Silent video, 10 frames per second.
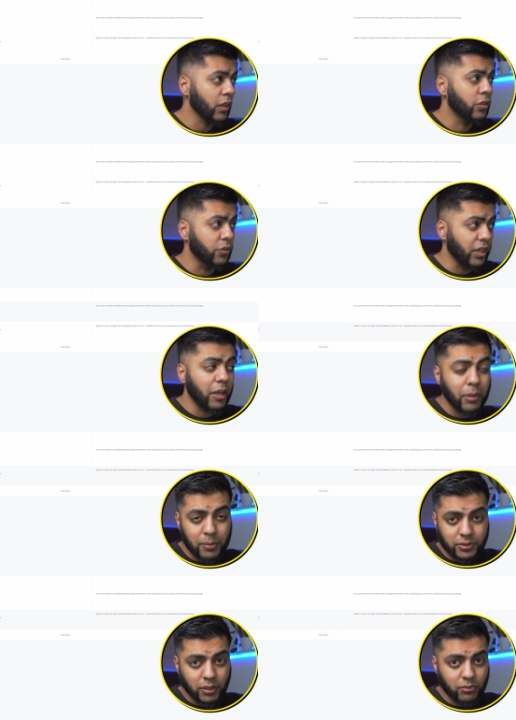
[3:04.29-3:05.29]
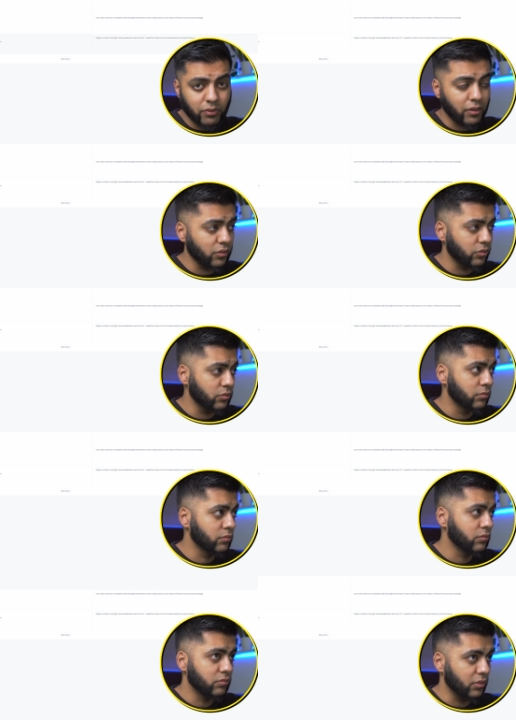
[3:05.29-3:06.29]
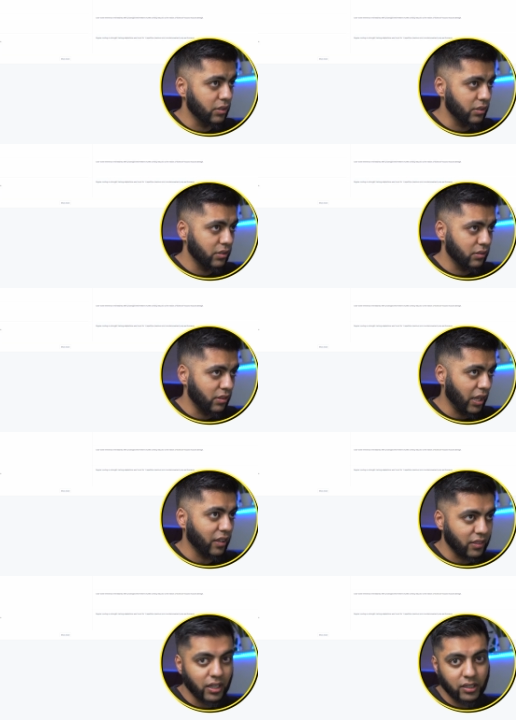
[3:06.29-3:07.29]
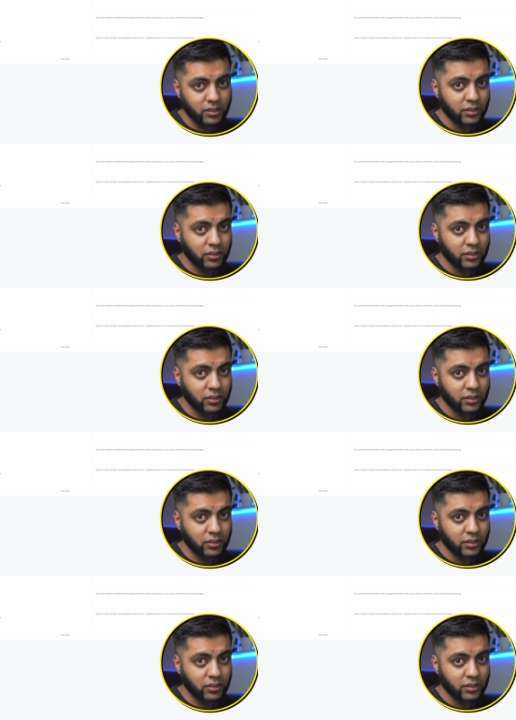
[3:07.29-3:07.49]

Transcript: there's eight papers I'm referring to like that.